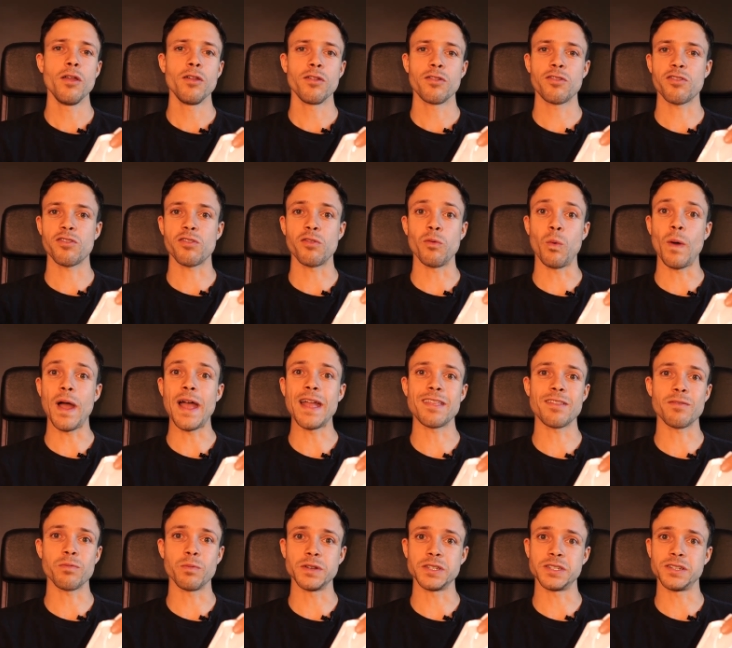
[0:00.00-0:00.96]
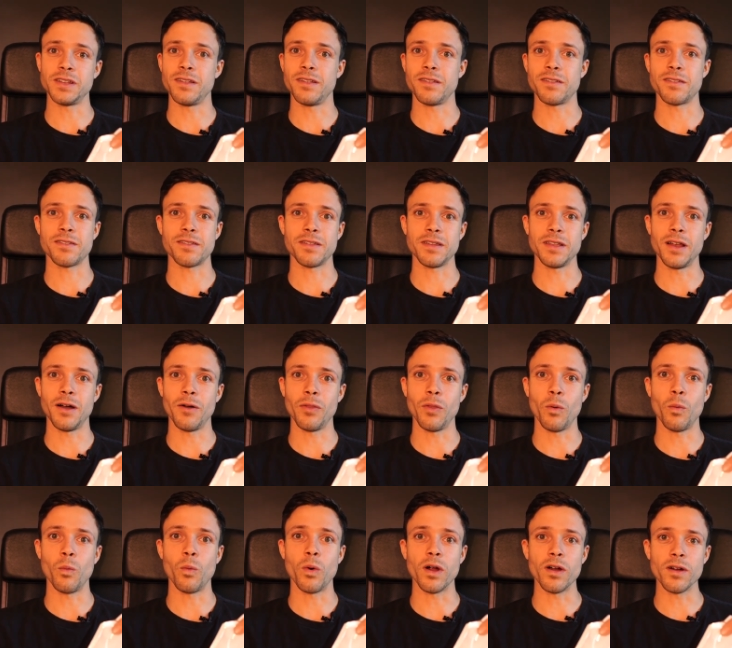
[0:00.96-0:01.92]
sweats, which is, you know,
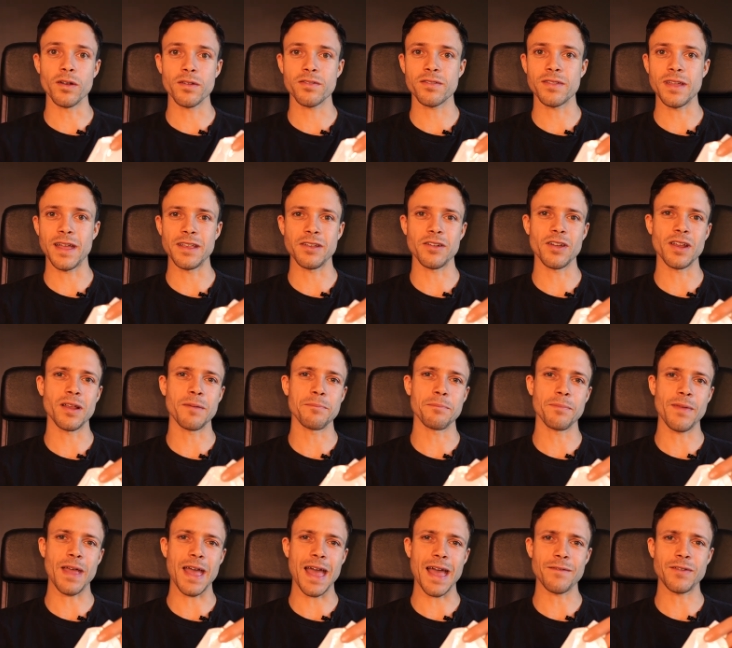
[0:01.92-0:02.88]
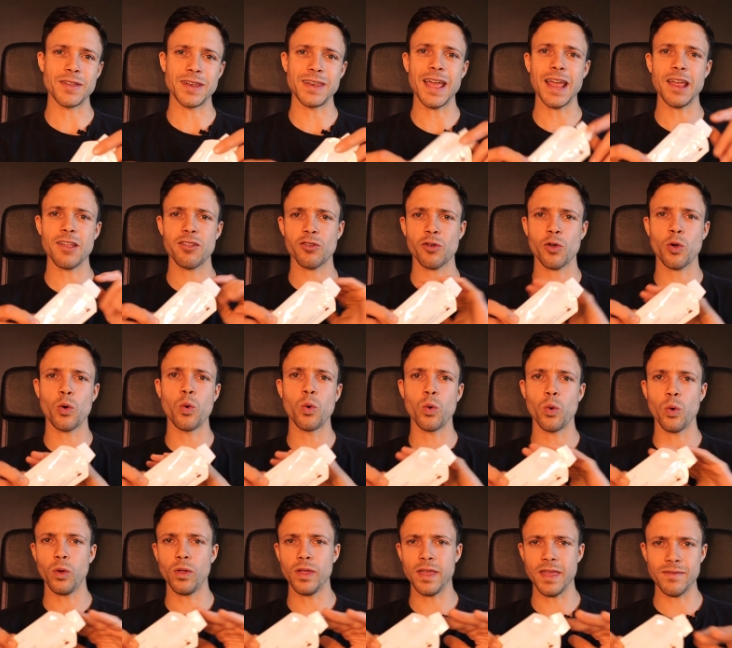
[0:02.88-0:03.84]
the worst, and you're gonna have a nice,
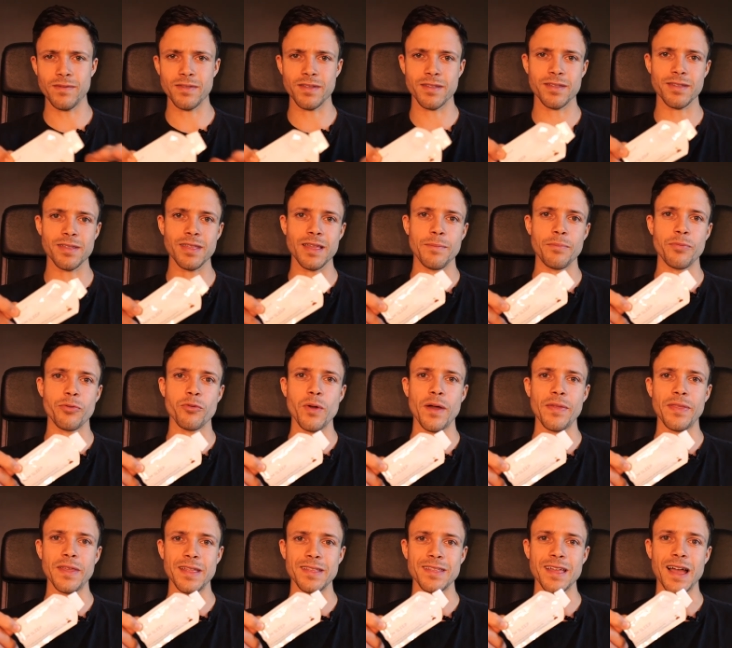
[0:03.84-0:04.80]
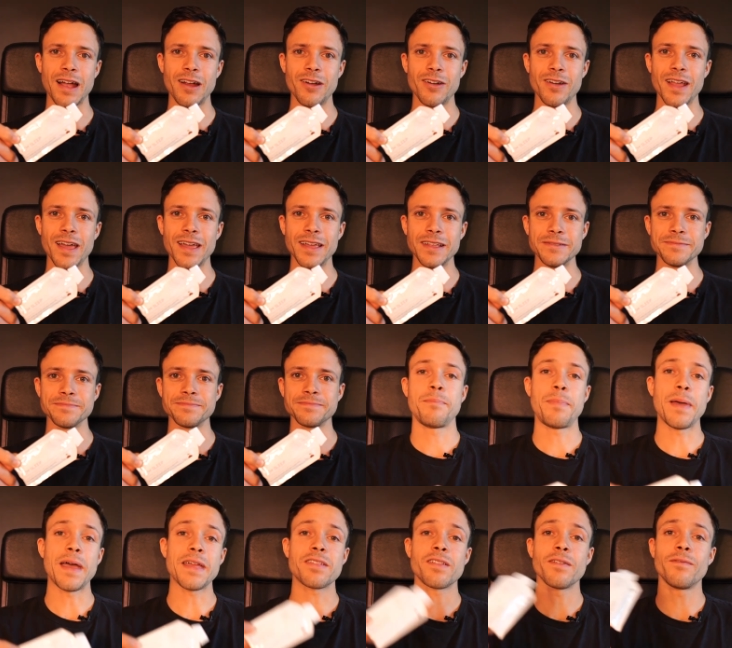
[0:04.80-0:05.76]
cool, even sleep throughout the entire night.
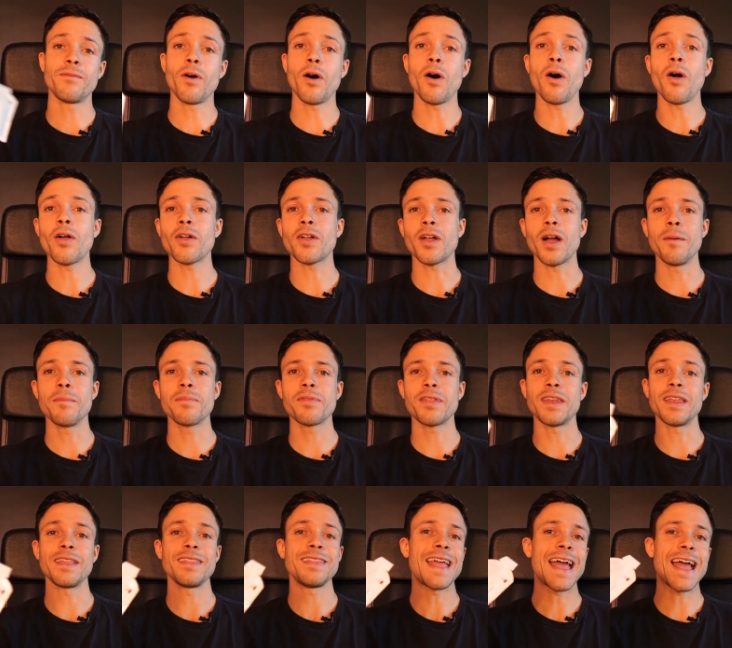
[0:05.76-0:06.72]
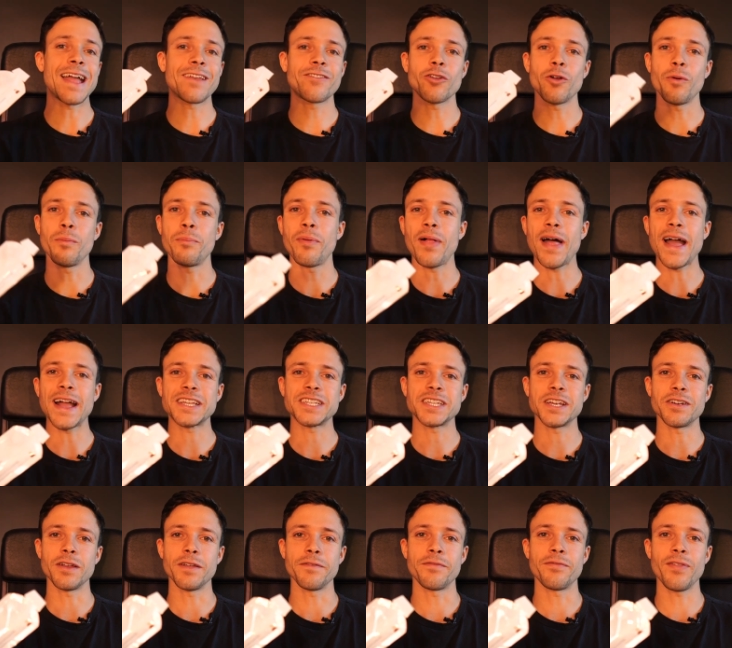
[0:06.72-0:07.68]
Best of all, it comes in a natural black
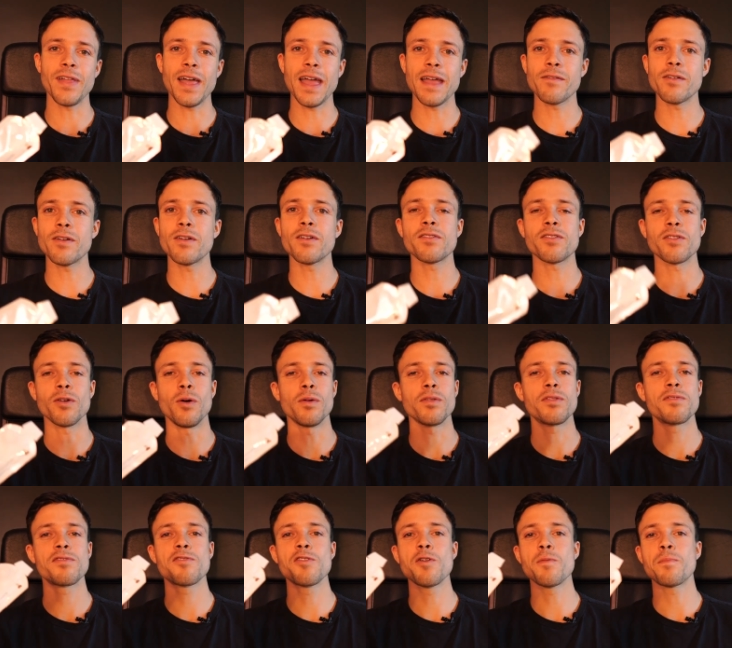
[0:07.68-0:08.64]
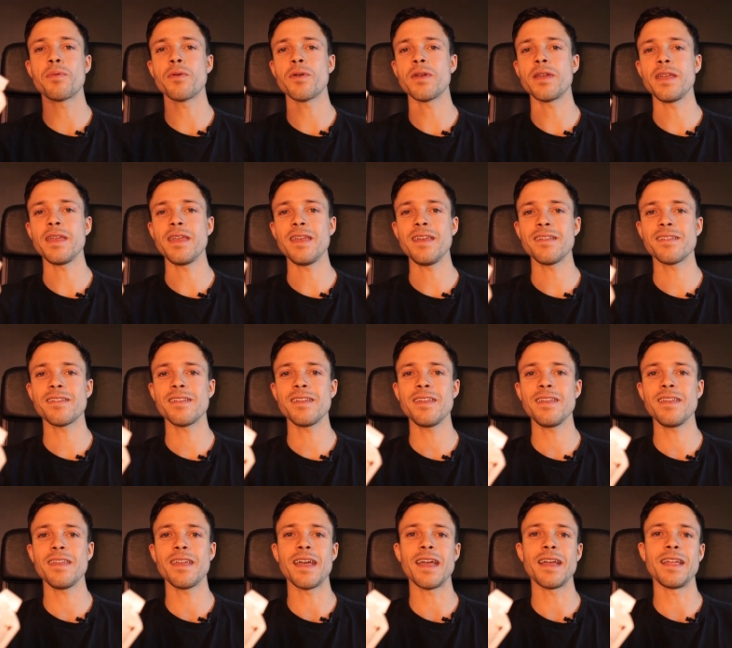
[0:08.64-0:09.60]
cherry flavor, so it's super
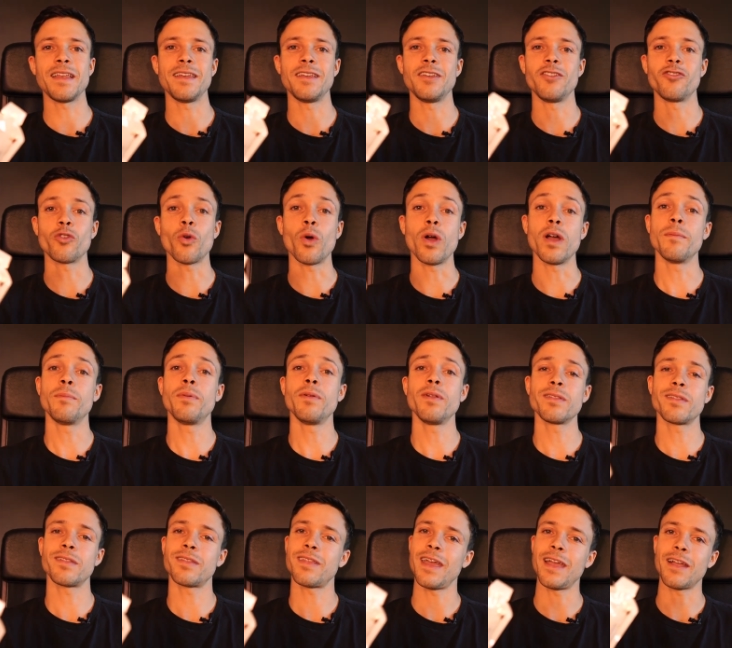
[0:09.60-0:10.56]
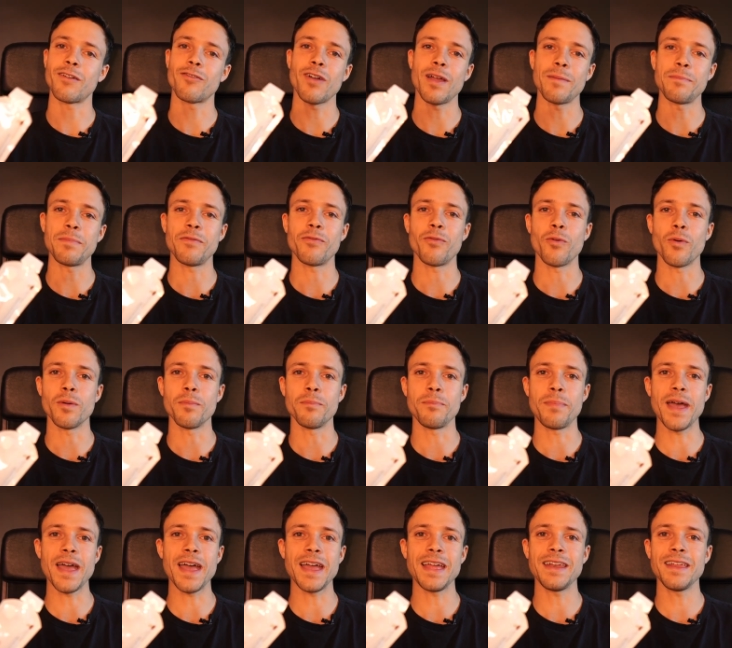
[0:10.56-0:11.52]
easy and enjoyable to take right before
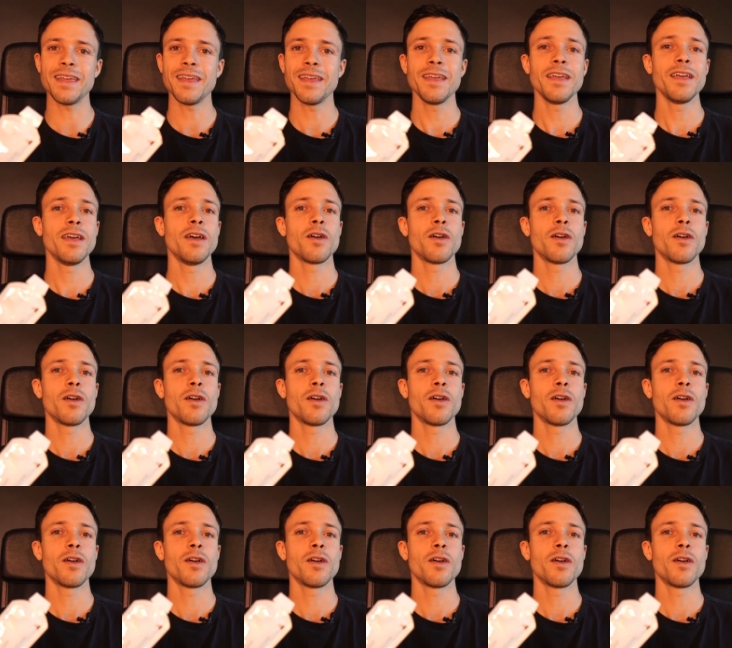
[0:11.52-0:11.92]
bed.